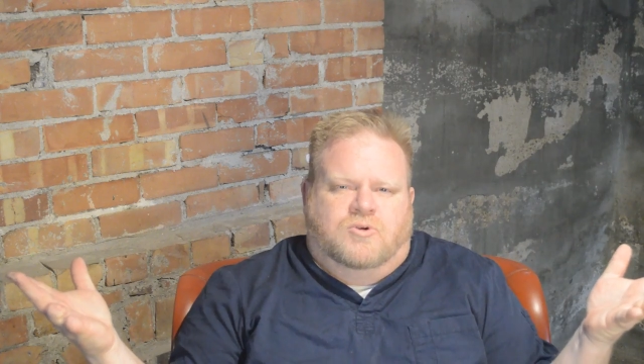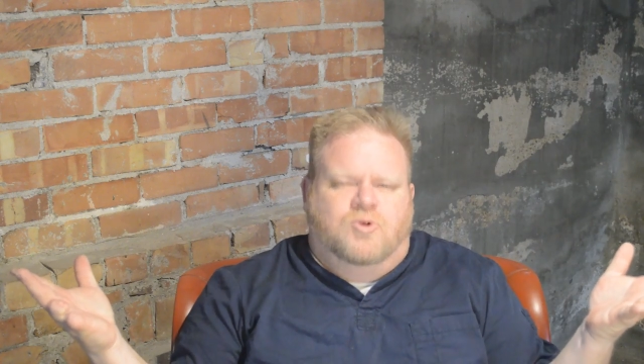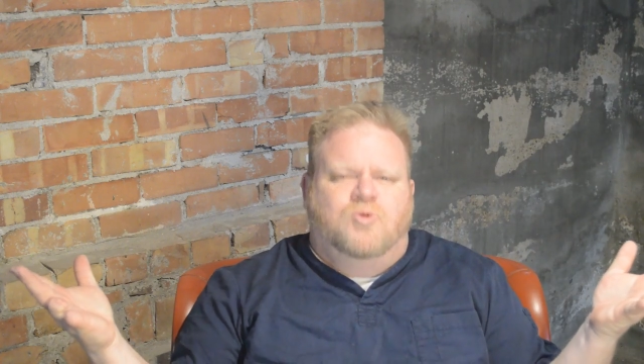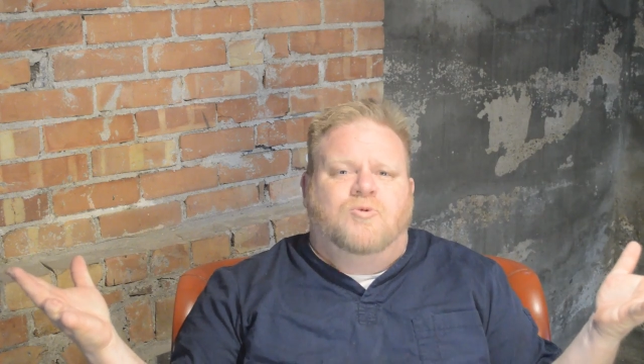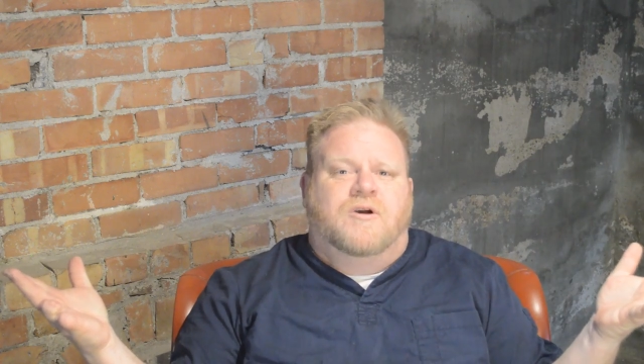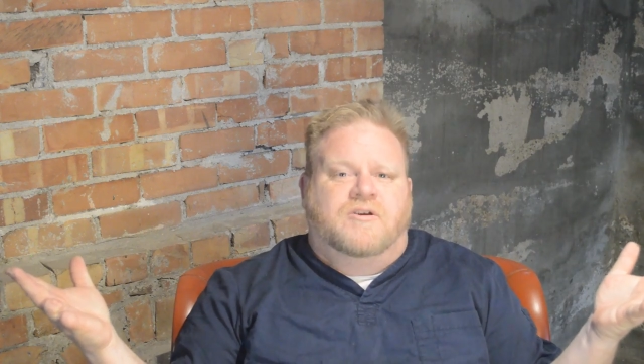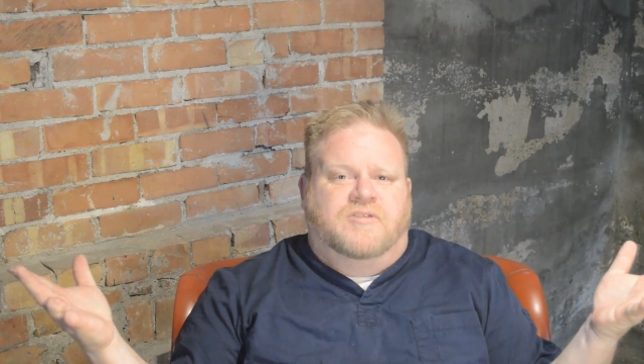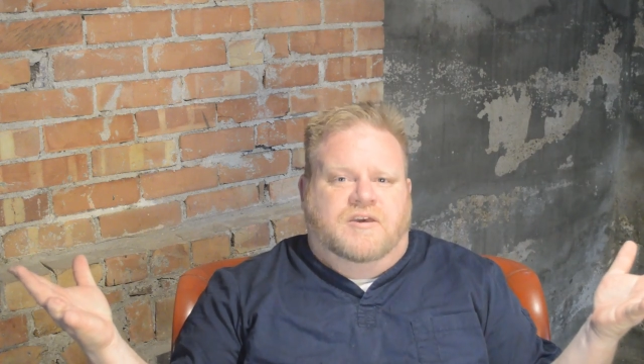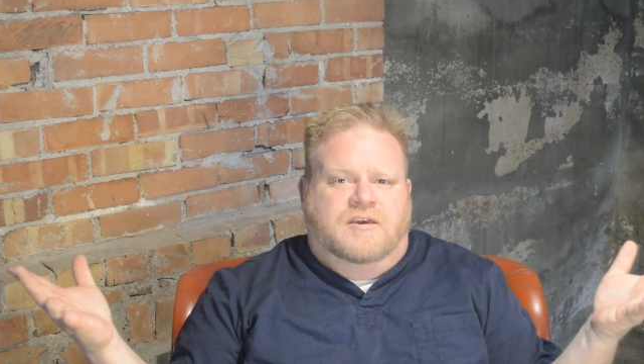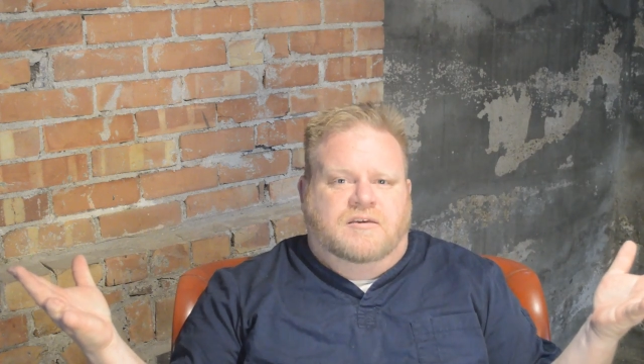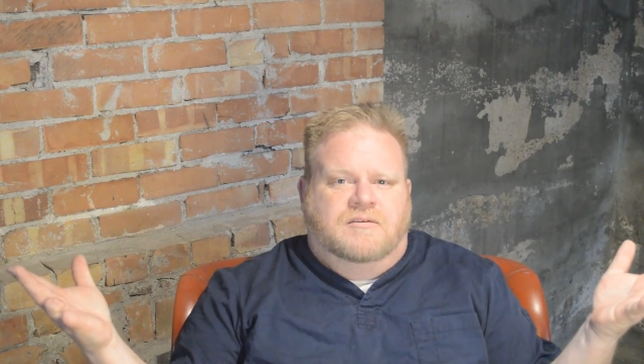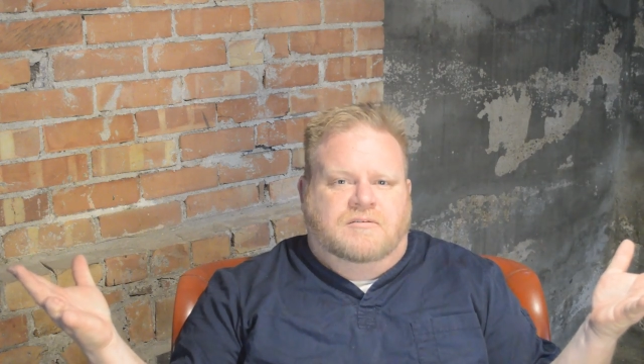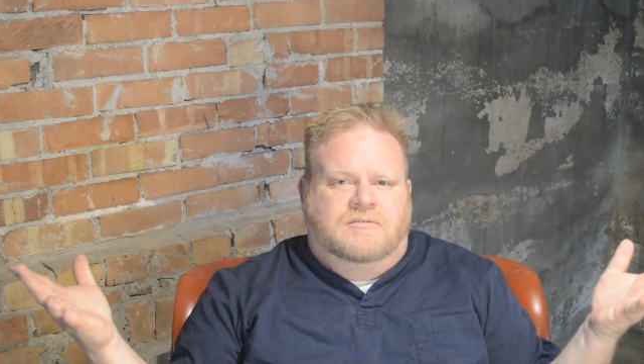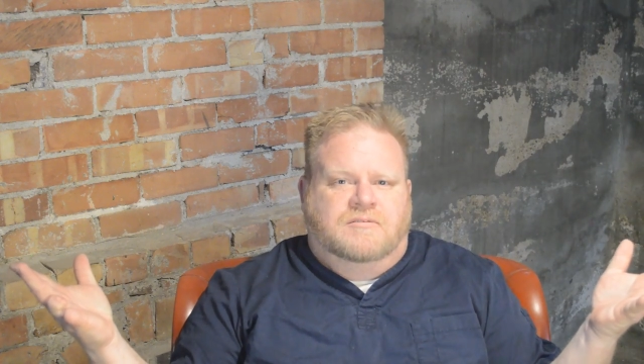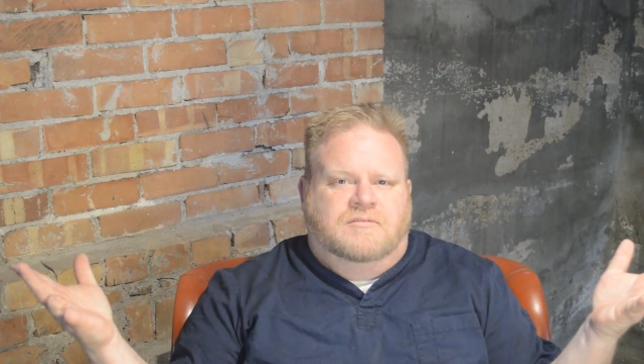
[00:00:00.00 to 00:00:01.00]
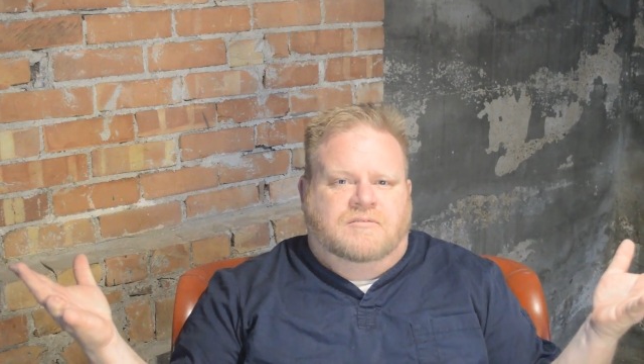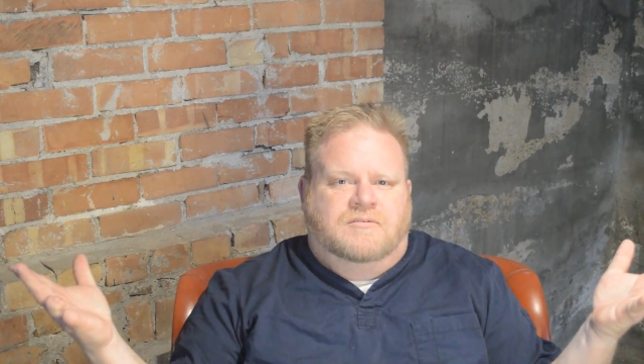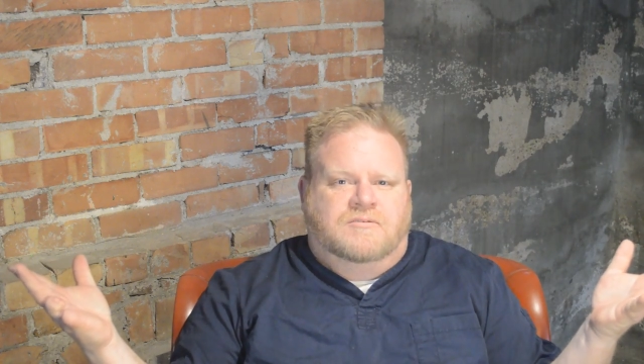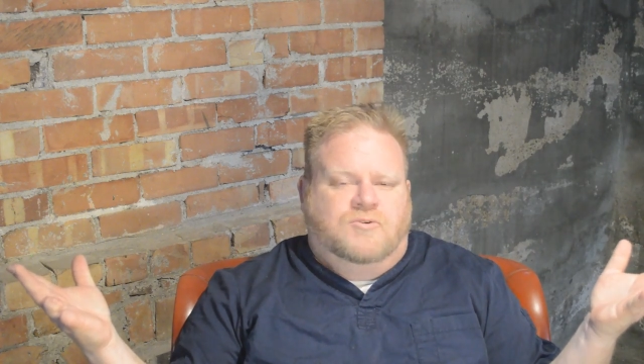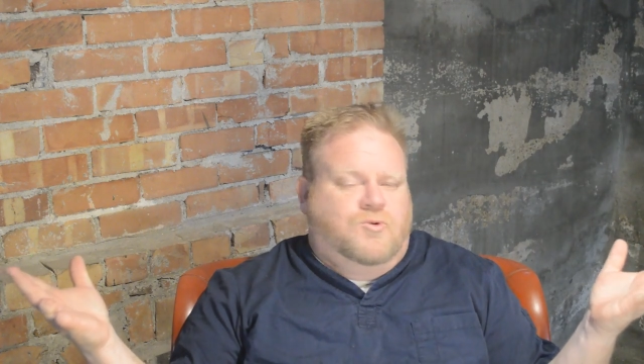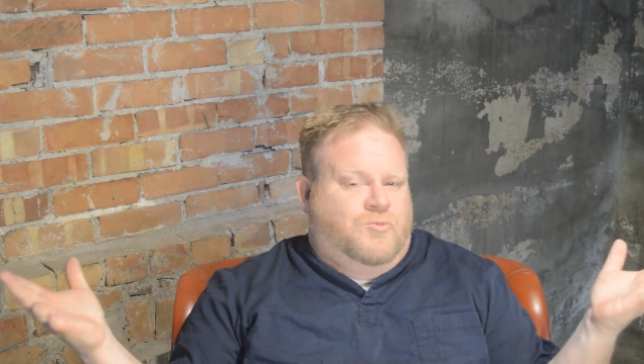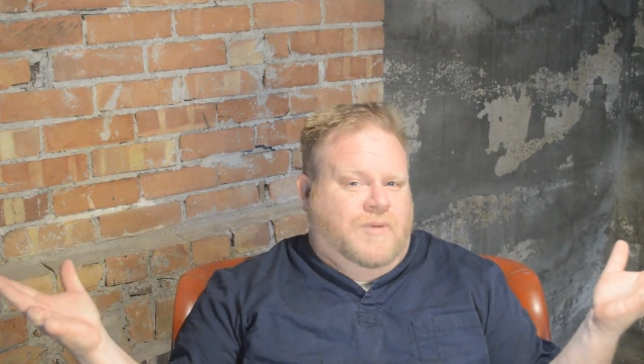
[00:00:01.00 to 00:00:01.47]
Who are they?
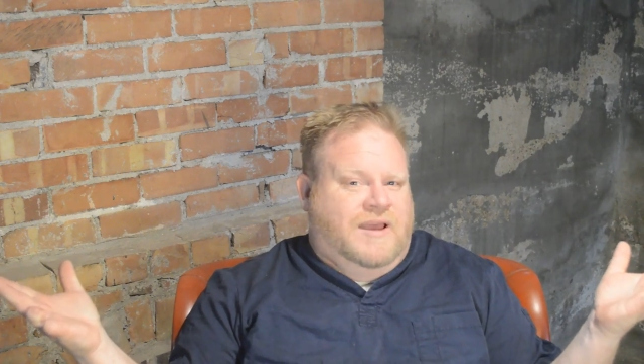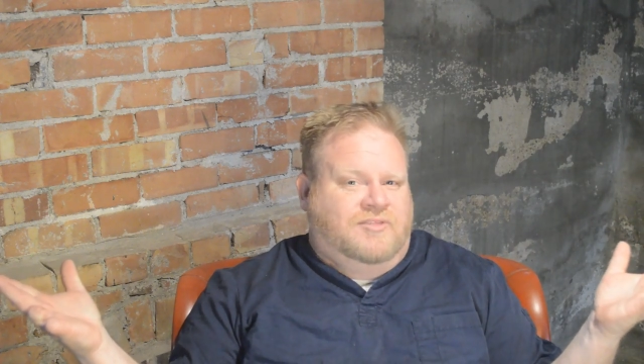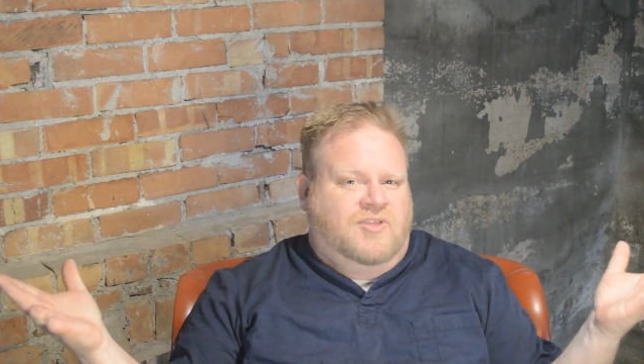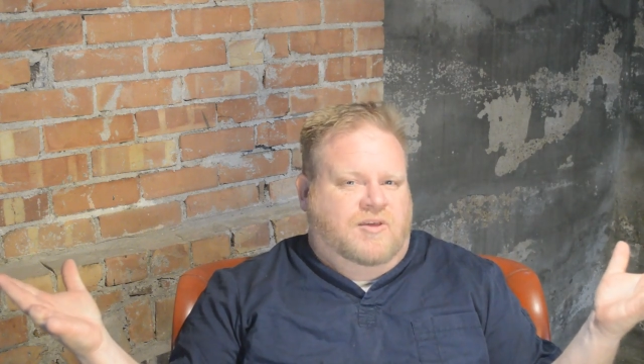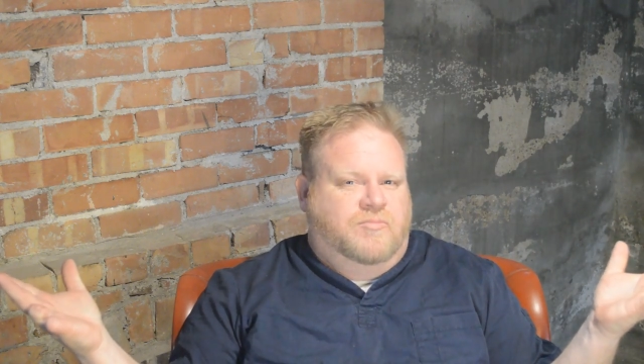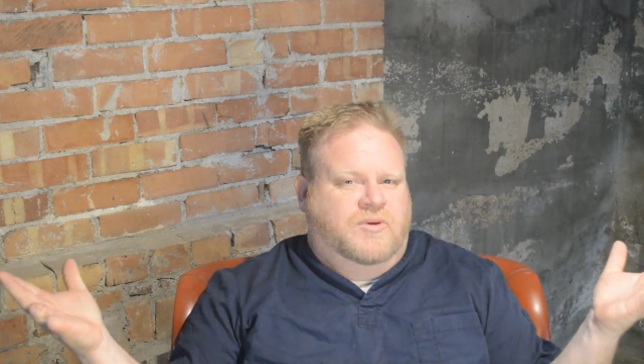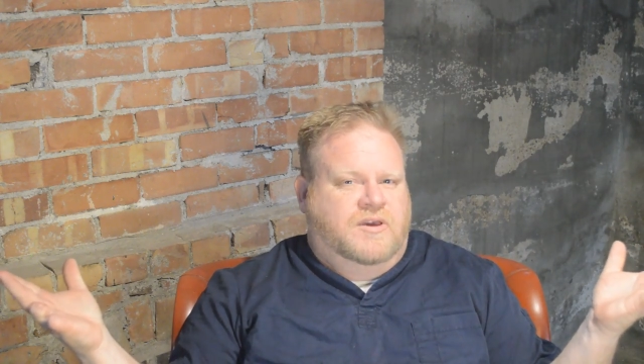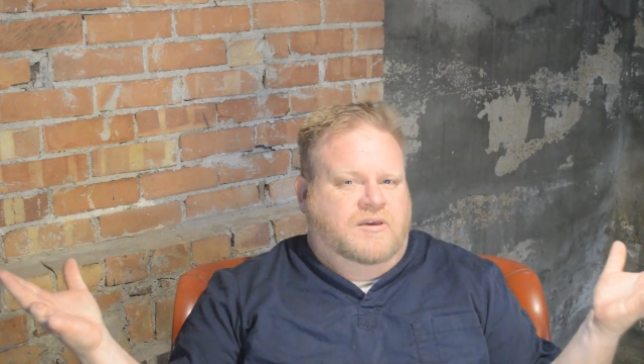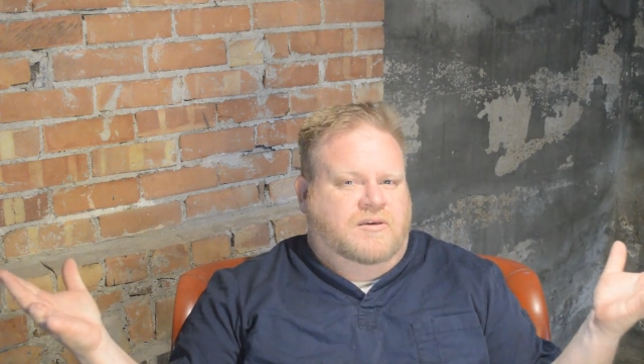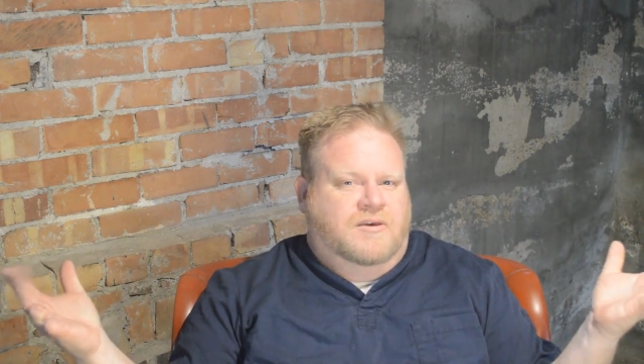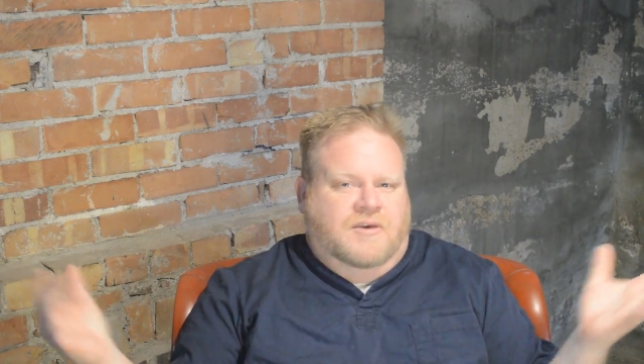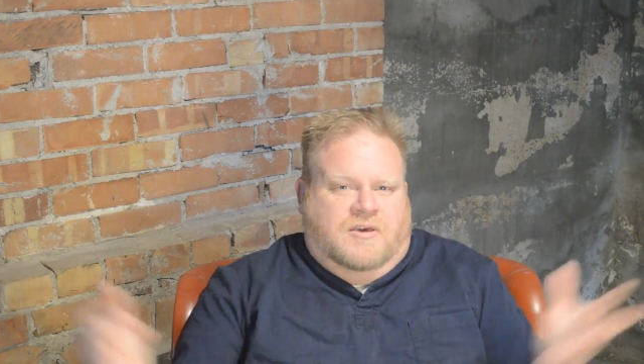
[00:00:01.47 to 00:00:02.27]
Who might they be?